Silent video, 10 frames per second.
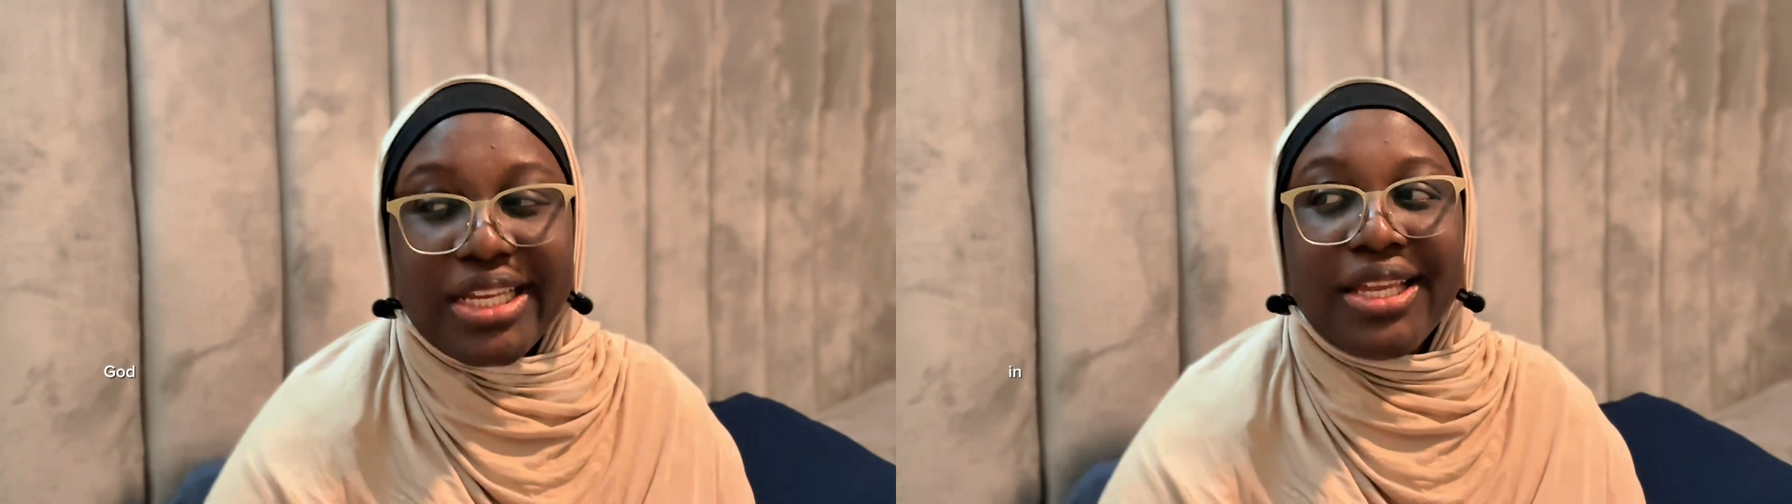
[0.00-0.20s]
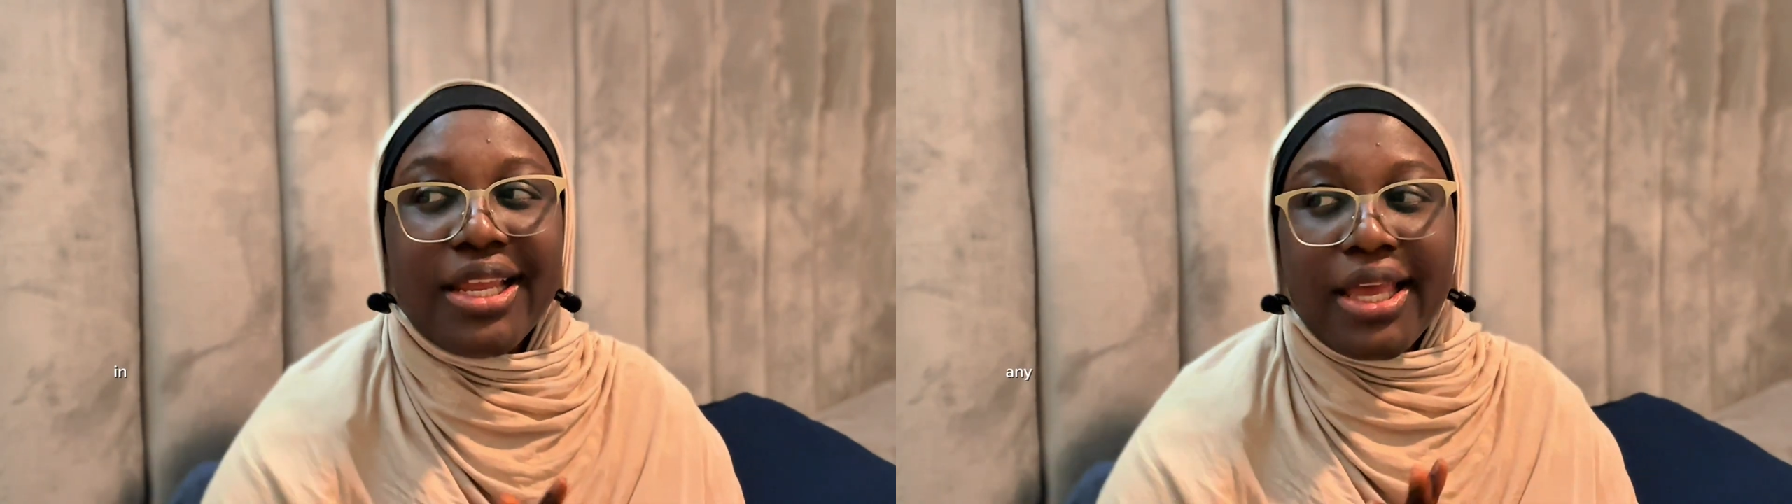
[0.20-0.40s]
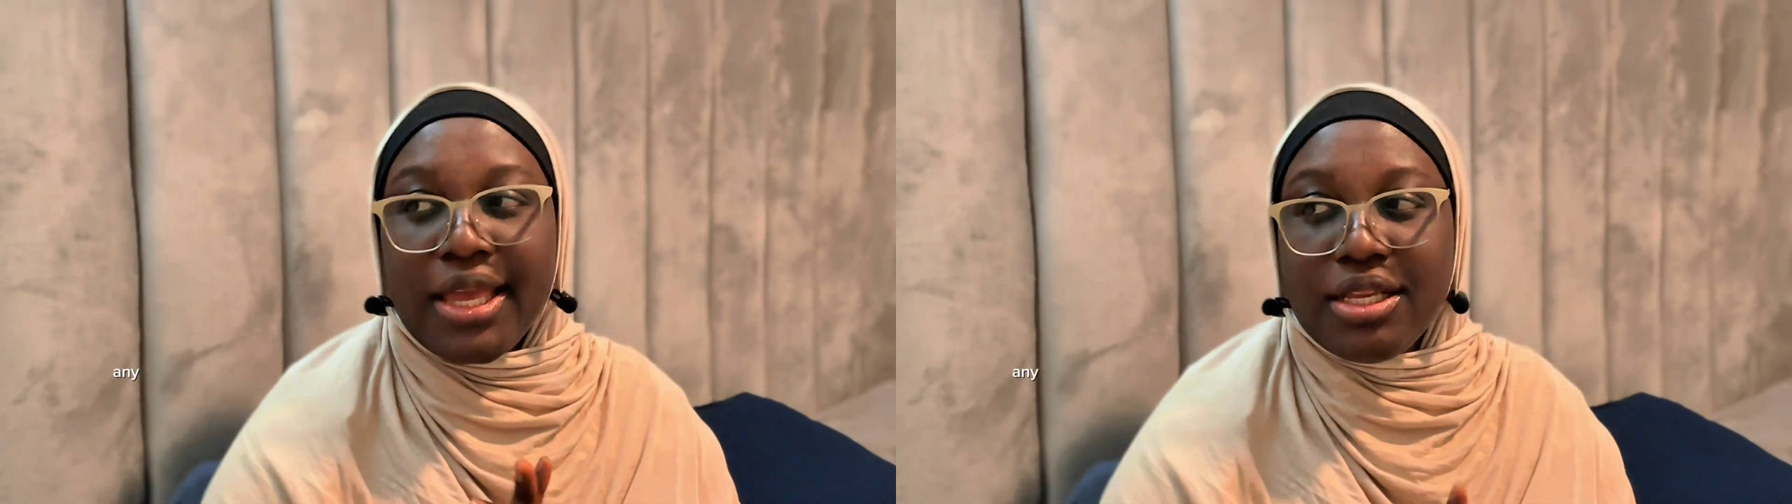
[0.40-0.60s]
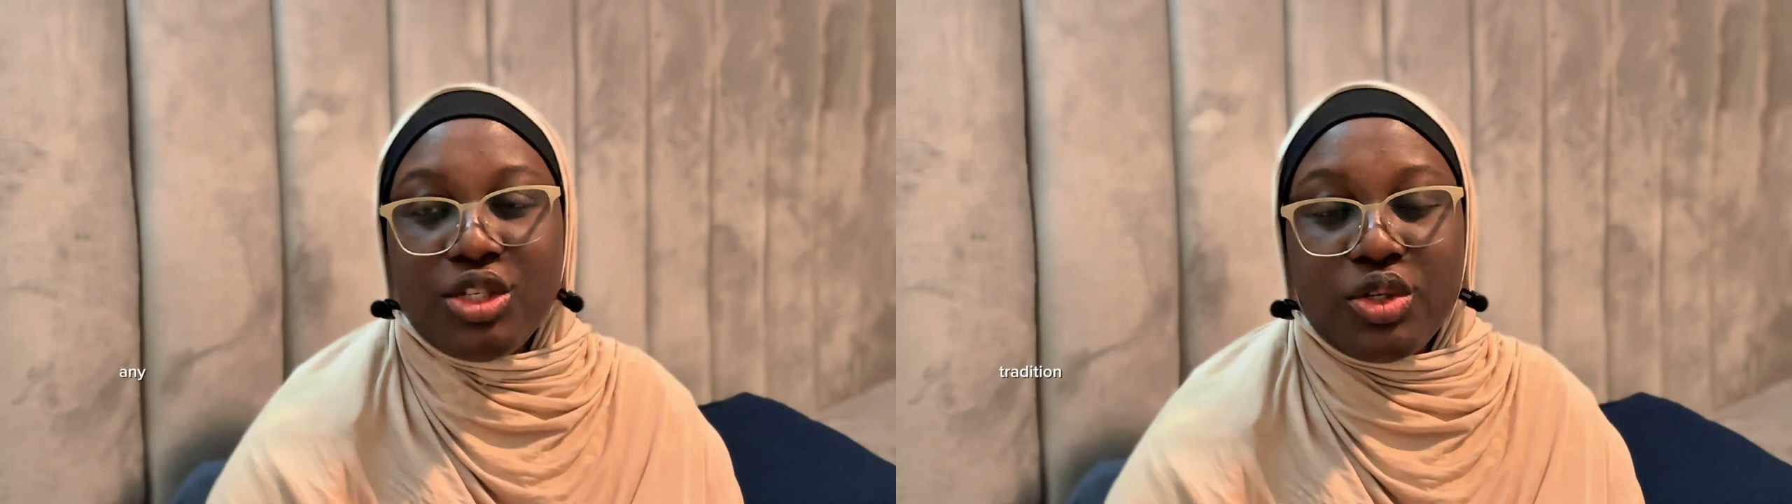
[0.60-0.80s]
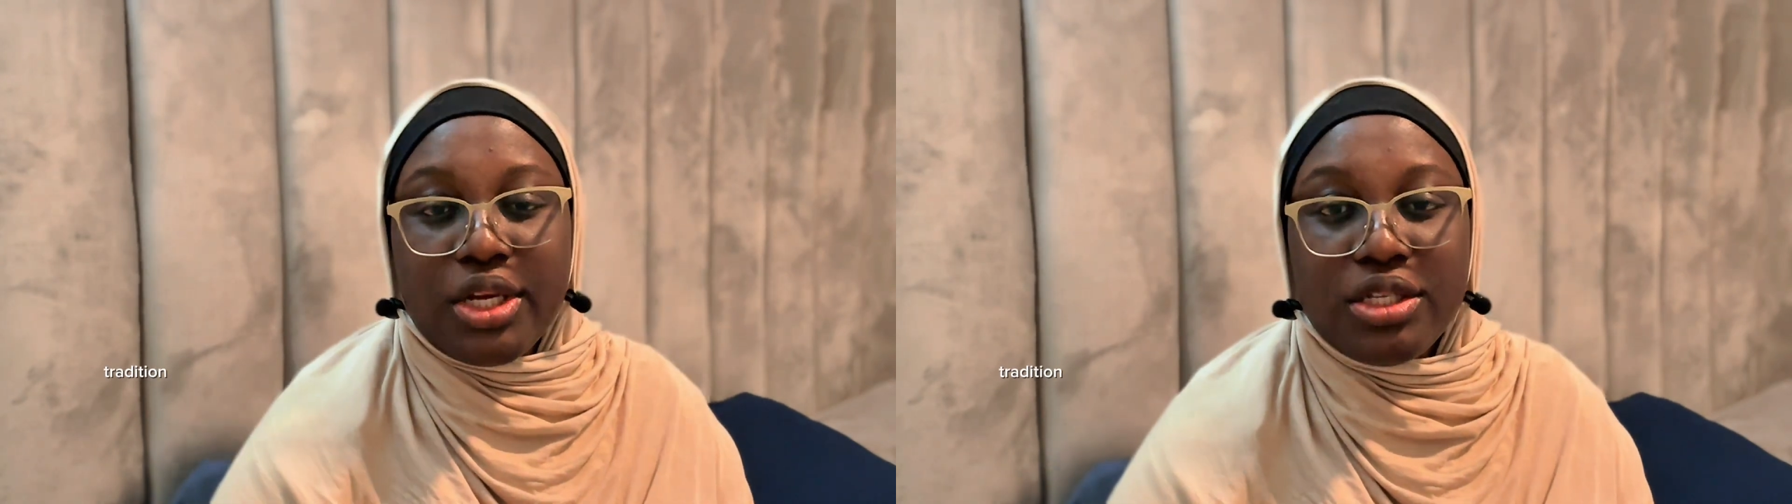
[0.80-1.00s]
in any
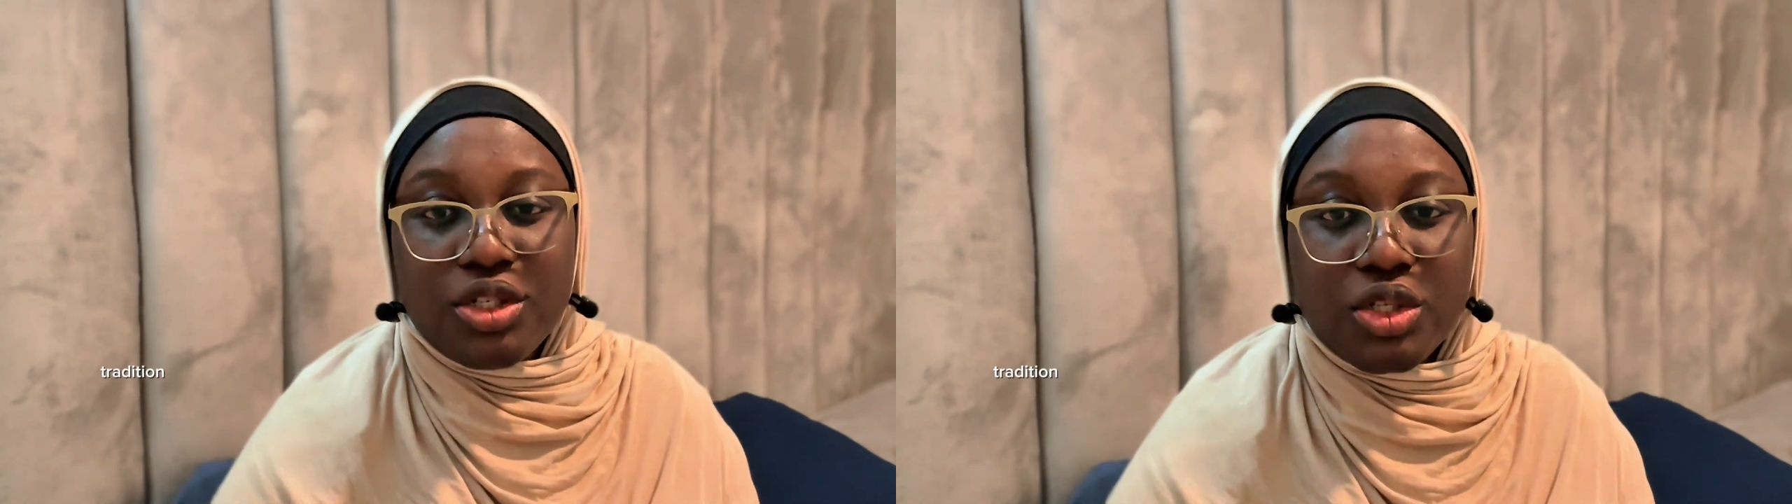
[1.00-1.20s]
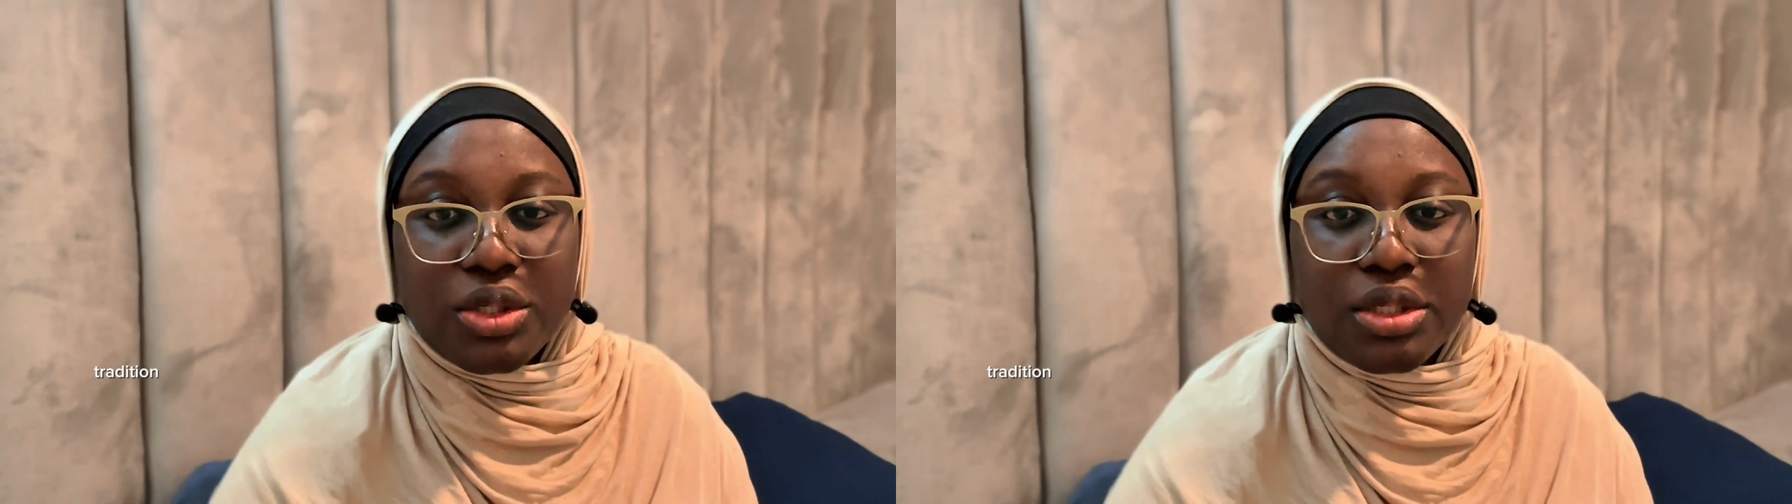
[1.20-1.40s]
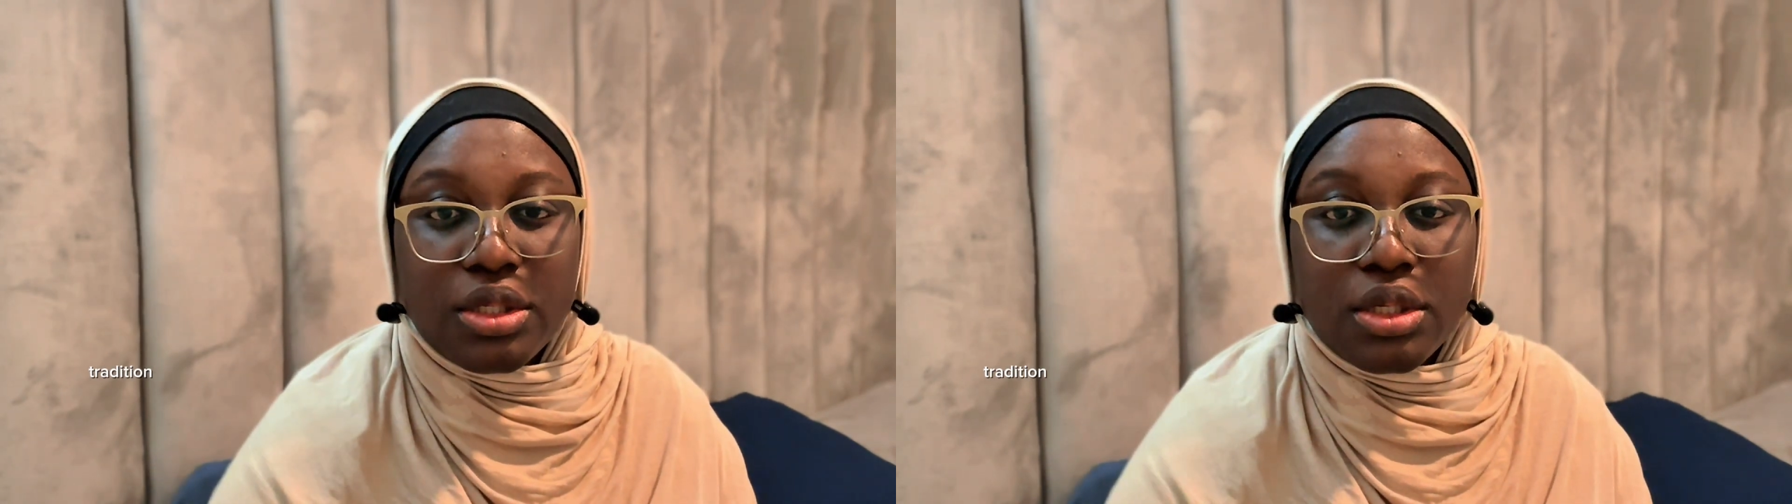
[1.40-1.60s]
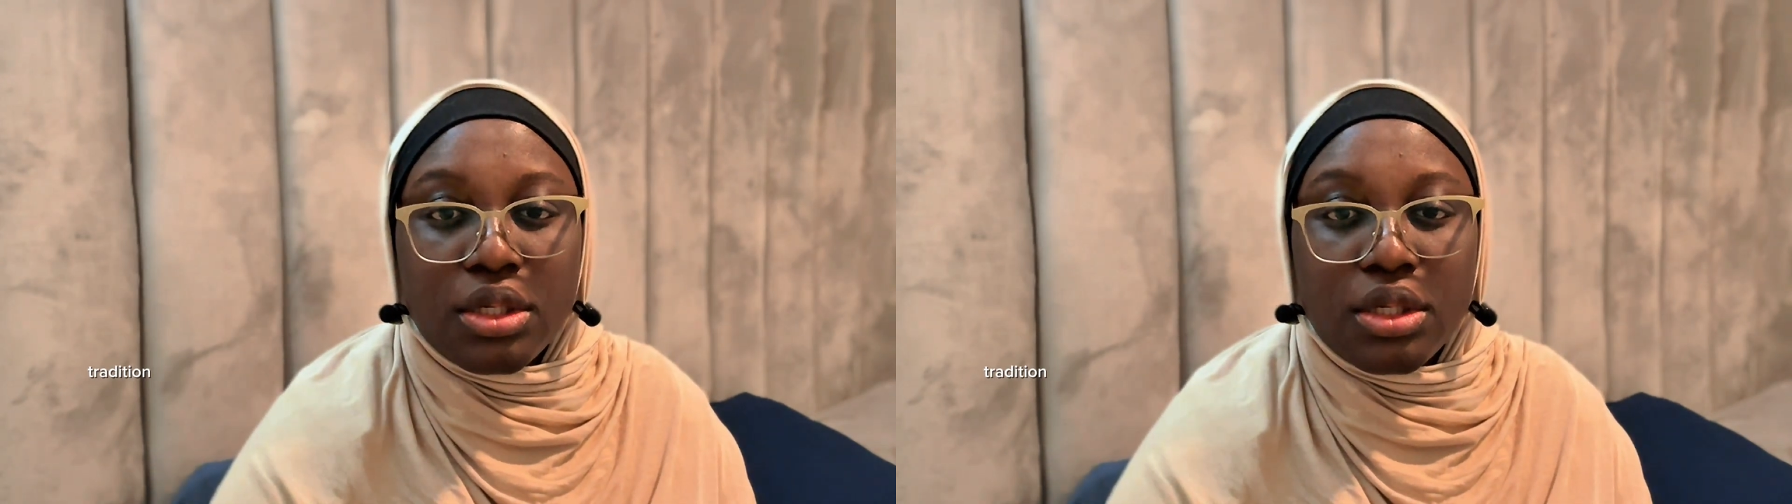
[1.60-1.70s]
tradition,